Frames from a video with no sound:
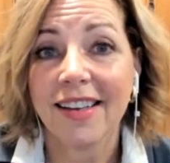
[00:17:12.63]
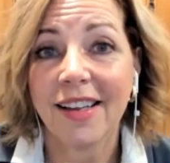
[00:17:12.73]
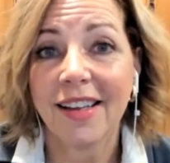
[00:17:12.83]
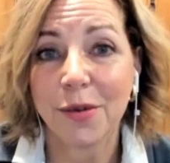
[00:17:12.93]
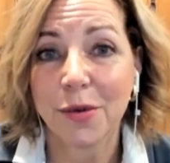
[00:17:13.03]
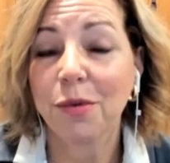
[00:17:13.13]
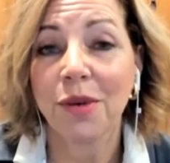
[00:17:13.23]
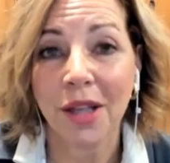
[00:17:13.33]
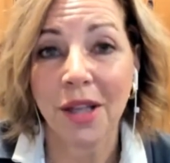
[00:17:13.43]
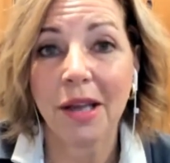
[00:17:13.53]
is
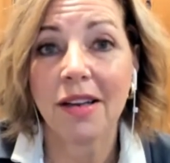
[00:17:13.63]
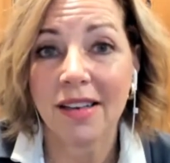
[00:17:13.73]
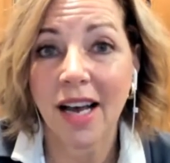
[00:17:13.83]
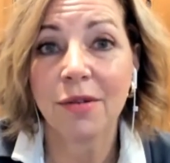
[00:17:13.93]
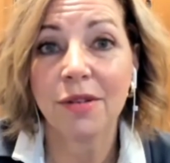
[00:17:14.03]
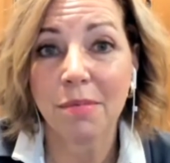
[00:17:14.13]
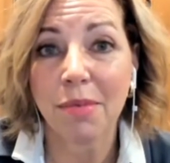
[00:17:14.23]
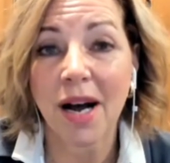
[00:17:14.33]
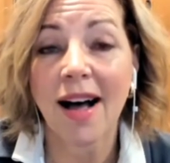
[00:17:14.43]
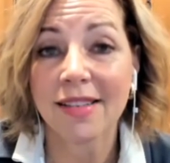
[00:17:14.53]
really not only
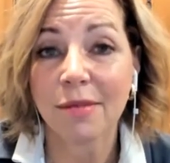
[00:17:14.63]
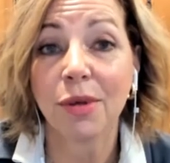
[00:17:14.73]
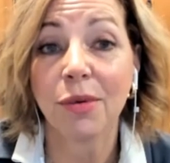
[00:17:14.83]
possible,